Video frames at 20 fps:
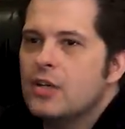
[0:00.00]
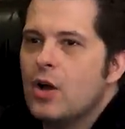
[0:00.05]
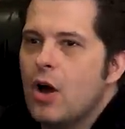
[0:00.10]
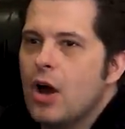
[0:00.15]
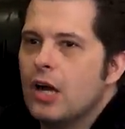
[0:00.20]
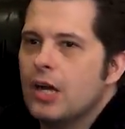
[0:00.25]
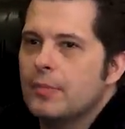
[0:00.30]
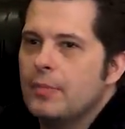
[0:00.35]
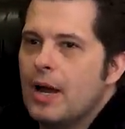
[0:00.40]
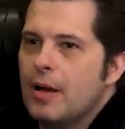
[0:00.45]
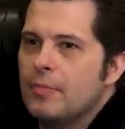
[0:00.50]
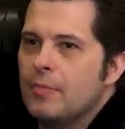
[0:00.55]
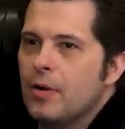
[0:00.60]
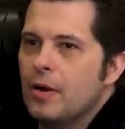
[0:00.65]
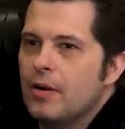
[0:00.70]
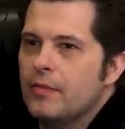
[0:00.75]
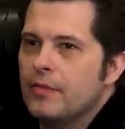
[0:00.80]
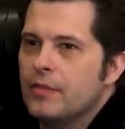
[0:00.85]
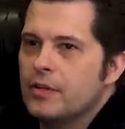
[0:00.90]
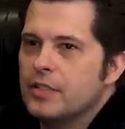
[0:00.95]
to talk about
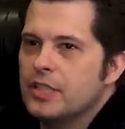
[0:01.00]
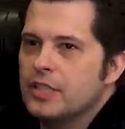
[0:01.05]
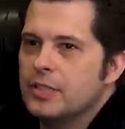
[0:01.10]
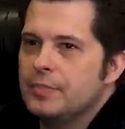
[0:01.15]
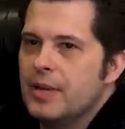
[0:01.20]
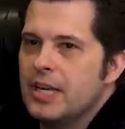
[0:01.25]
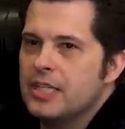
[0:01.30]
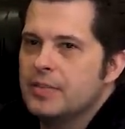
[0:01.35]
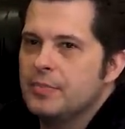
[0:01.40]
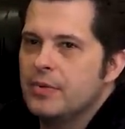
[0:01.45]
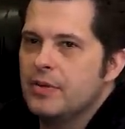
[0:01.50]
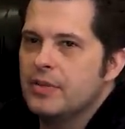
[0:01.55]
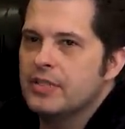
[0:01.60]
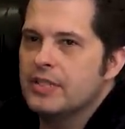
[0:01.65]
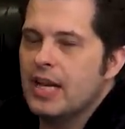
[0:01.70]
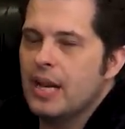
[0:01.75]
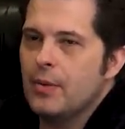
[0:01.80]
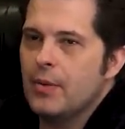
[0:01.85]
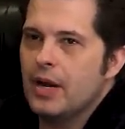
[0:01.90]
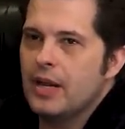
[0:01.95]
Bart versus Space
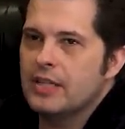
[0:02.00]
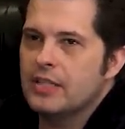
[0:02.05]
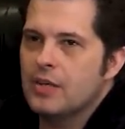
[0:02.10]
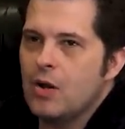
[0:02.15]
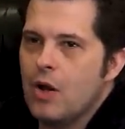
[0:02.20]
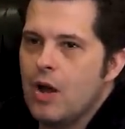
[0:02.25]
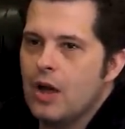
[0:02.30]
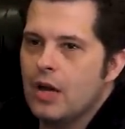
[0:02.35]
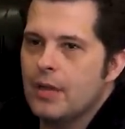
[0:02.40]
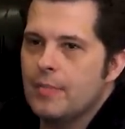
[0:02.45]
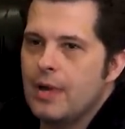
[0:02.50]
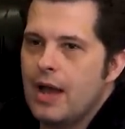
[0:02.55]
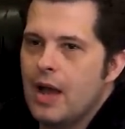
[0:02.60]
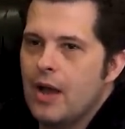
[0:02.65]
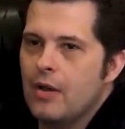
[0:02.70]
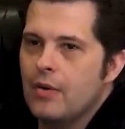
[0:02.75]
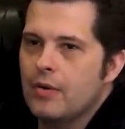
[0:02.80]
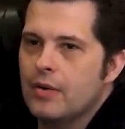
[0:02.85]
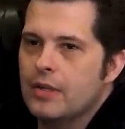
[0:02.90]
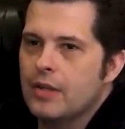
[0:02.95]
Mutants, and I want to talk yeah.
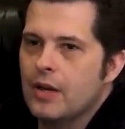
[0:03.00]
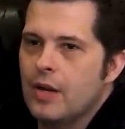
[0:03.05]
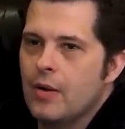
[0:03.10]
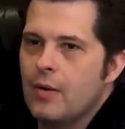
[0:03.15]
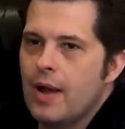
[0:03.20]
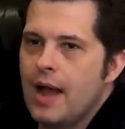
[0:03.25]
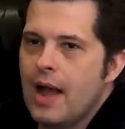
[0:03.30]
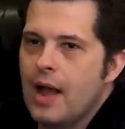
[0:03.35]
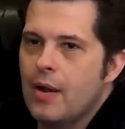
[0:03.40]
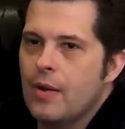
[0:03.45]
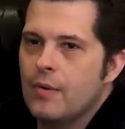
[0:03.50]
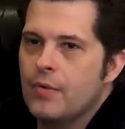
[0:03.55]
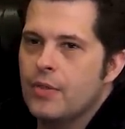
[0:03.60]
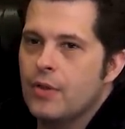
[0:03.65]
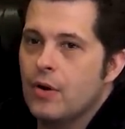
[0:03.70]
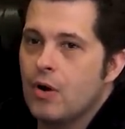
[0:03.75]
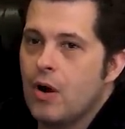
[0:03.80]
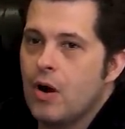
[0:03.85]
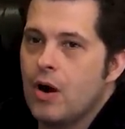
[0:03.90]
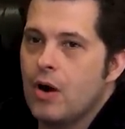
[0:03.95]
about you know how
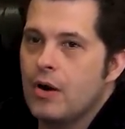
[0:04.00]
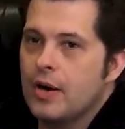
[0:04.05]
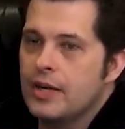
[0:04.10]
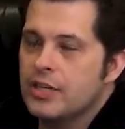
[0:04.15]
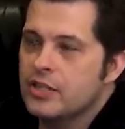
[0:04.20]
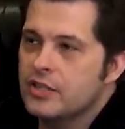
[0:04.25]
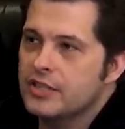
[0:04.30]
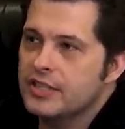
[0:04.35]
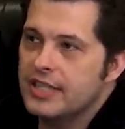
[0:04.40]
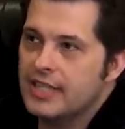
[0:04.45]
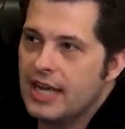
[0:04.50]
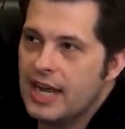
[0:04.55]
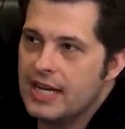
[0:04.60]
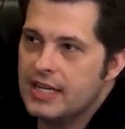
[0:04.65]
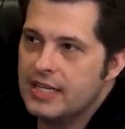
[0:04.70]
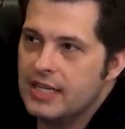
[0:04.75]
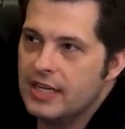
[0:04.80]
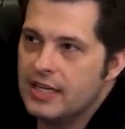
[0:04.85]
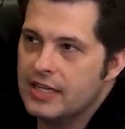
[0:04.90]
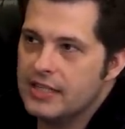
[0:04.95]
there are interesting
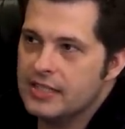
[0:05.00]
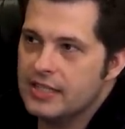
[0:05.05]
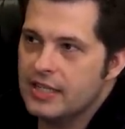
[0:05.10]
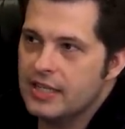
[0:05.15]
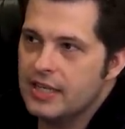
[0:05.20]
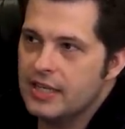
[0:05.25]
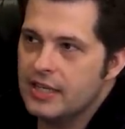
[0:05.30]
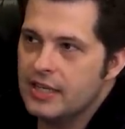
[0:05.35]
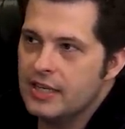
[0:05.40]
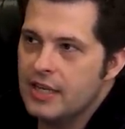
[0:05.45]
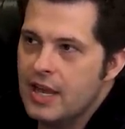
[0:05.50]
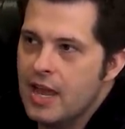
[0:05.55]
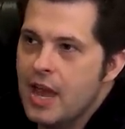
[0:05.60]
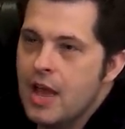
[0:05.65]
ideas in it.